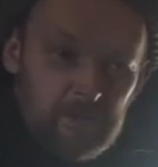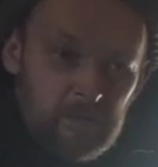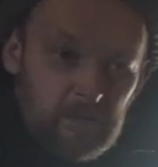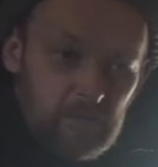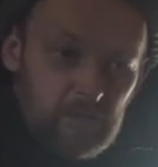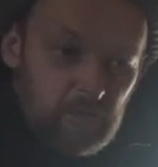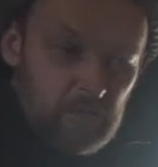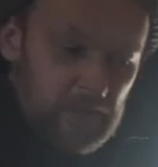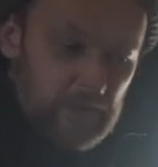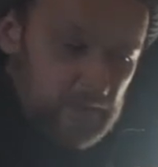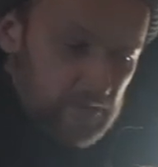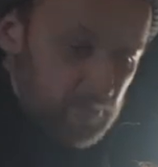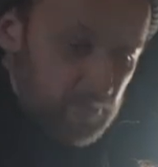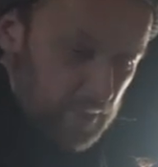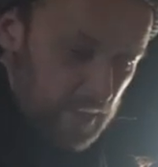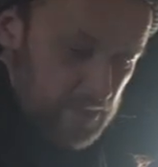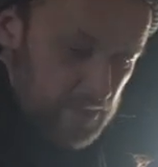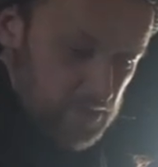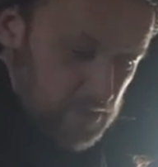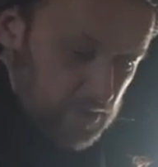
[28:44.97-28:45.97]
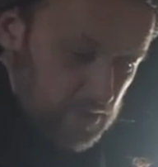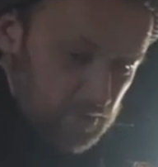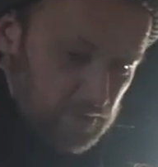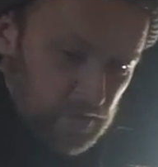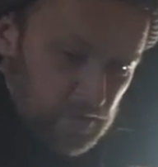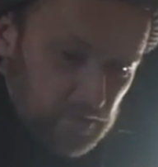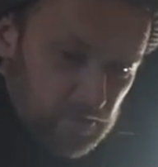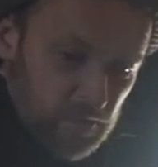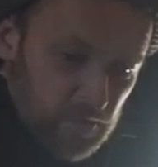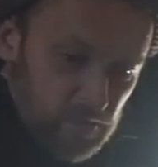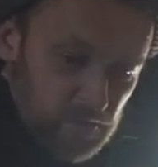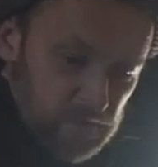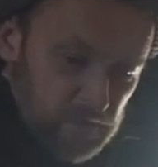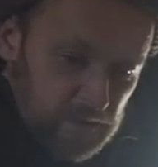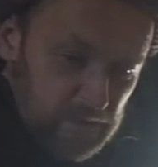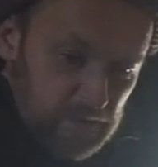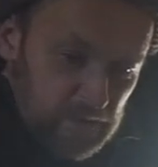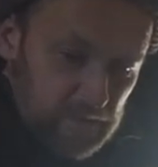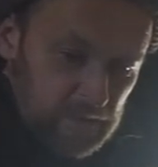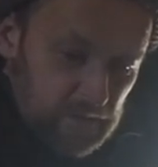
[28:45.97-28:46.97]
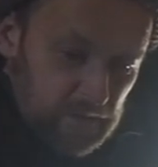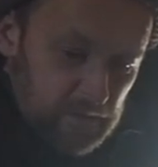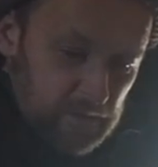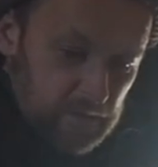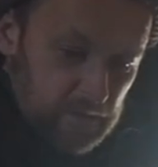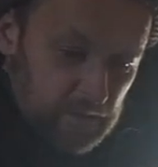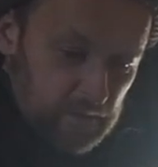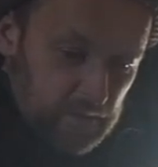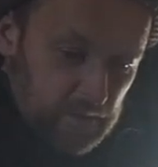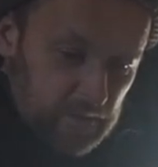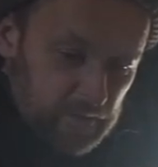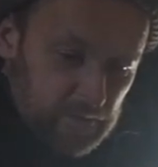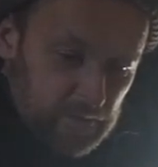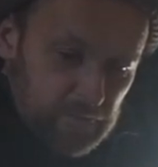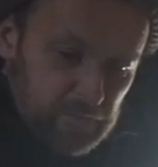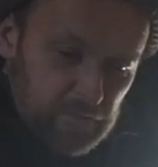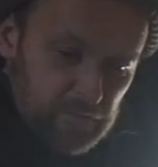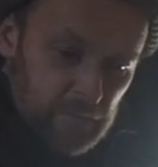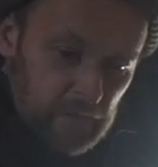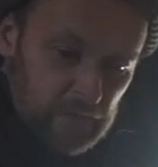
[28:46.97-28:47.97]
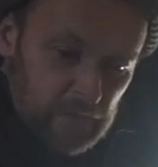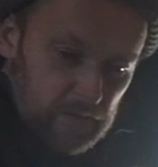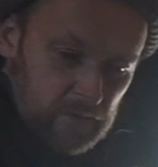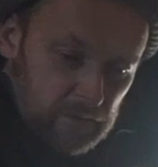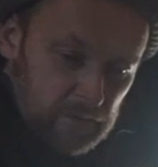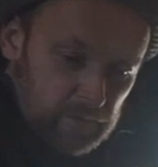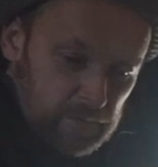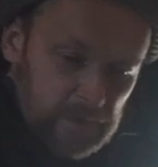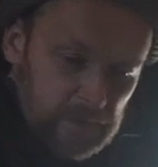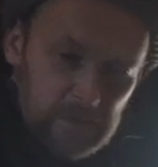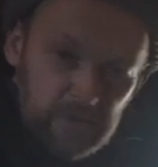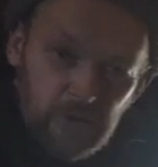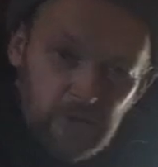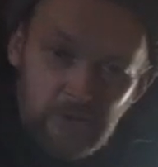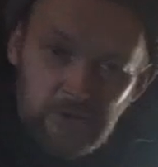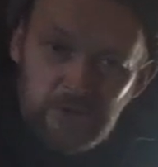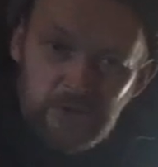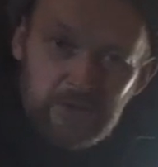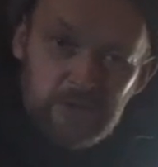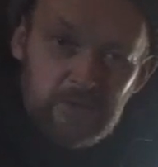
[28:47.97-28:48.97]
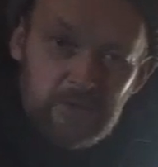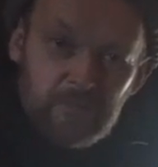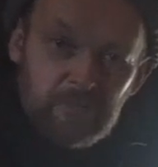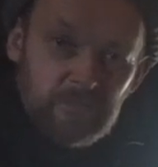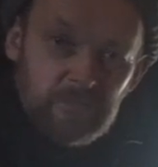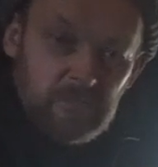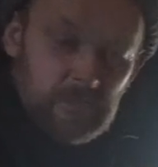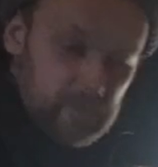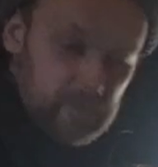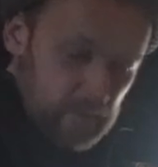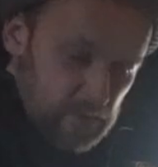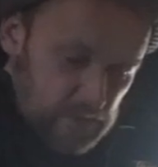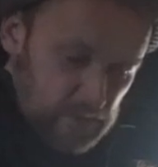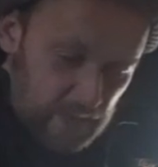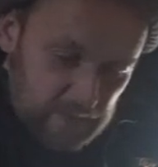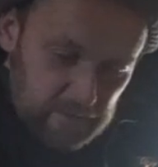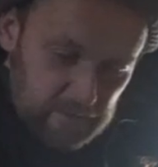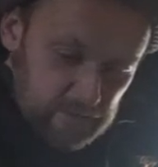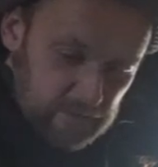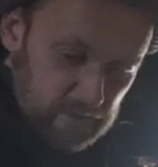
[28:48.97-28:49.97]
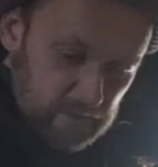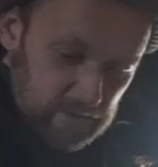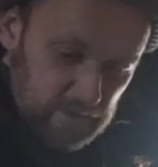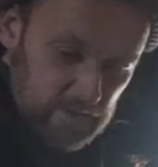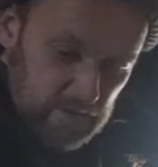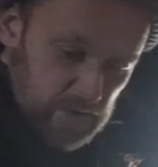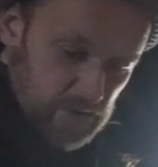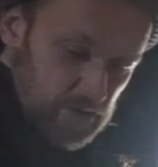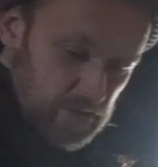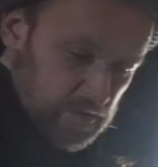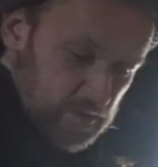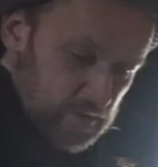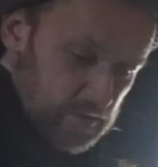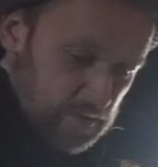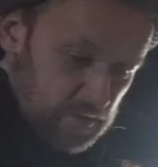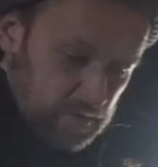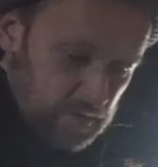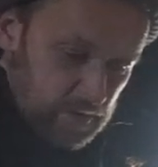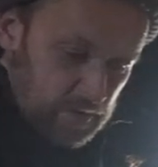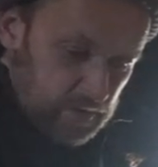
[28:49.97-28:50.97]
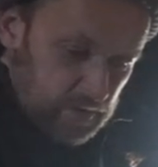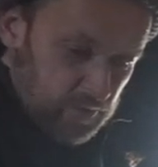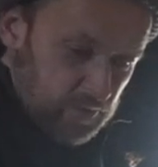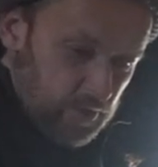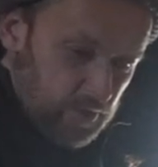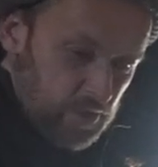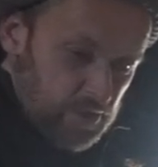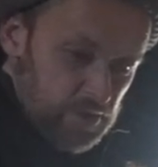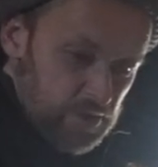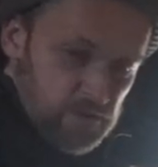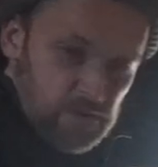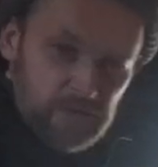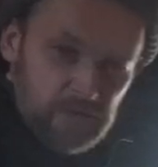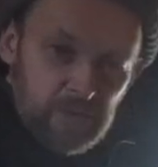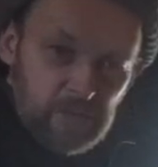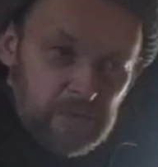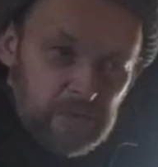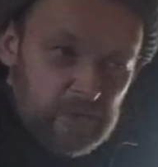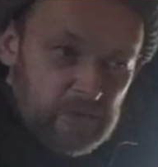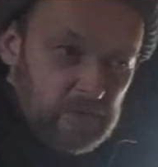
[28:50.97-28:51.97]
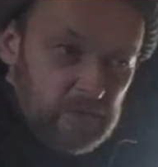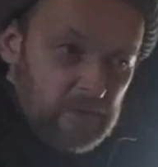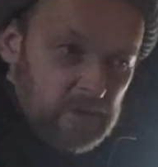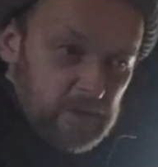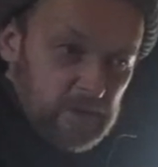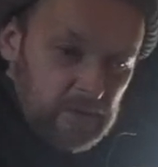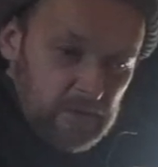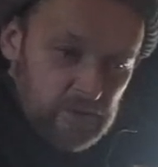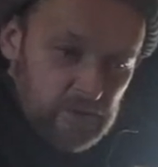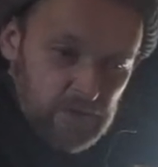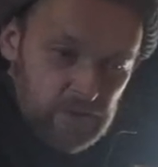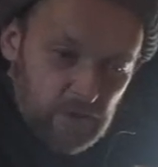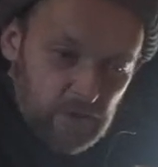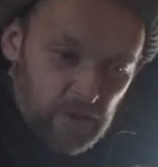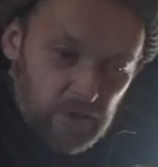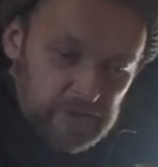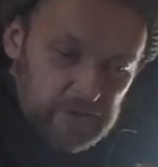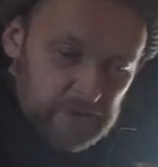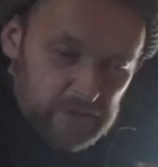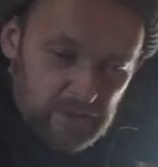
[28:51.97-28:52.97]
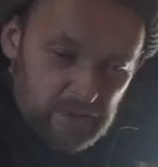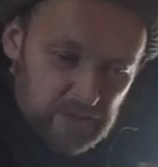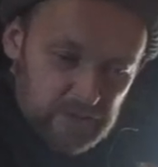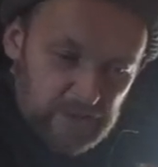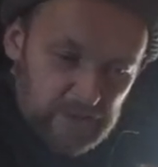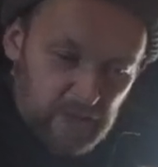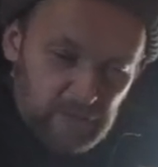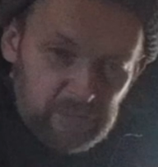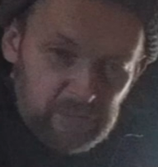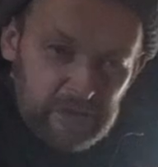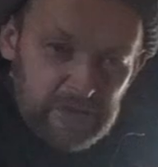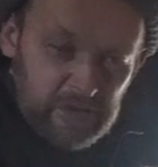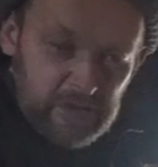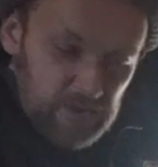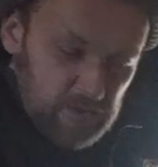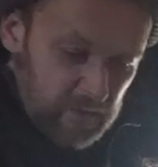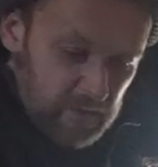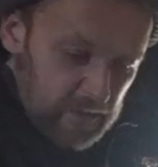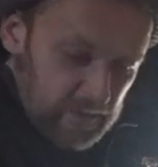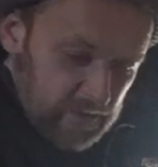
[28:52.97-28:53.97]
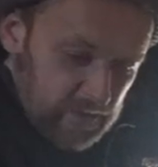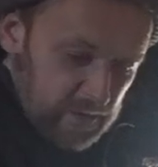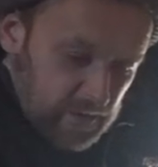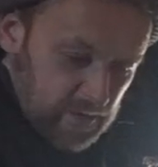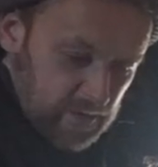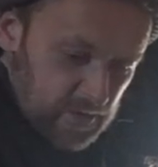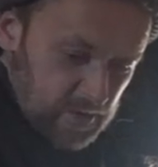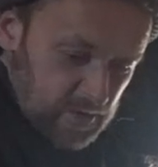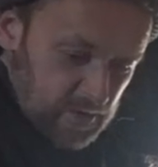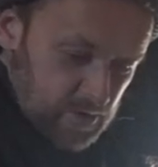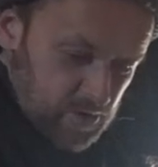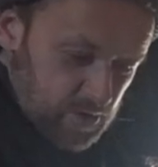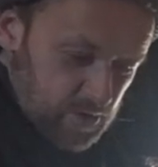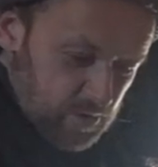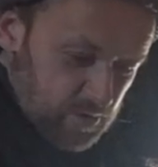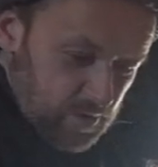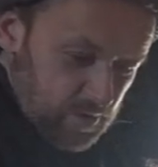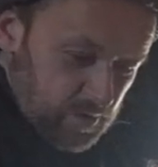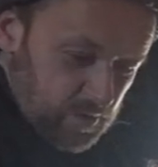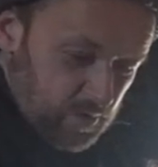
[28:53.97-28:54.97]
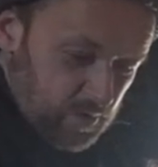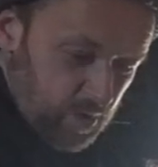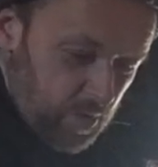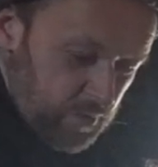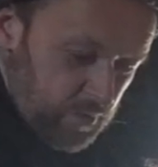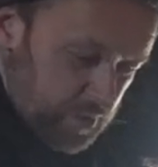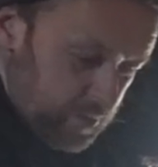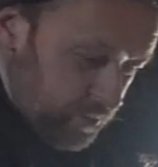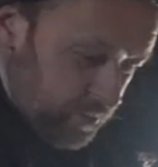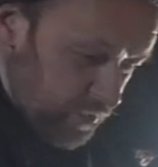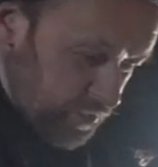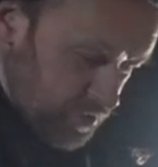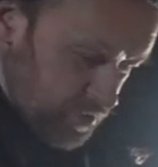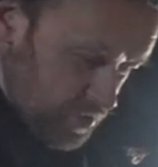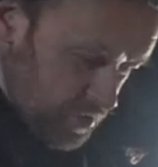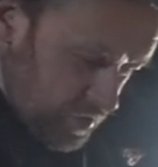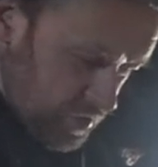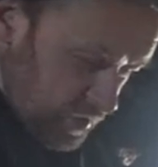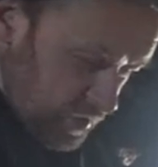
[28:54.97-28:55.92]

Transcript: very messy underfoot, uh, peat dust is added to this. And of course there's going to be straw that gets trampled in as well. So over the months,